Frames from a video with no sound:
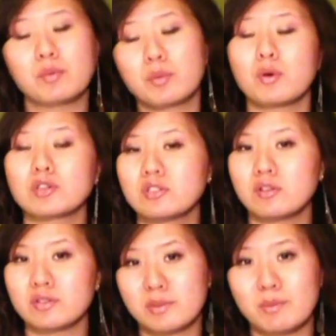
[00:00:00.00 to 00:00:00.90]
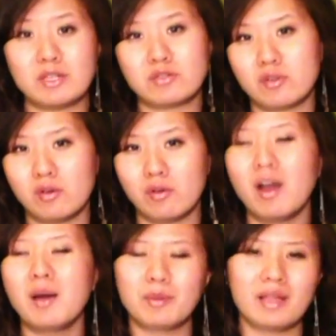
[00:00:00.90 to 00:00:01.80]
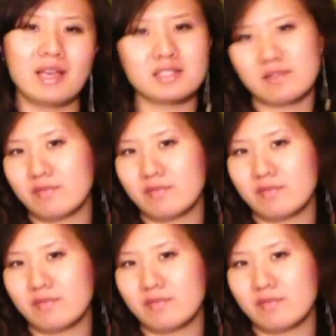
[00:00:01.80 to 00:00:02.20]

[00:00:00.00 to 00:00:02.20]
proportional symmetrical plans and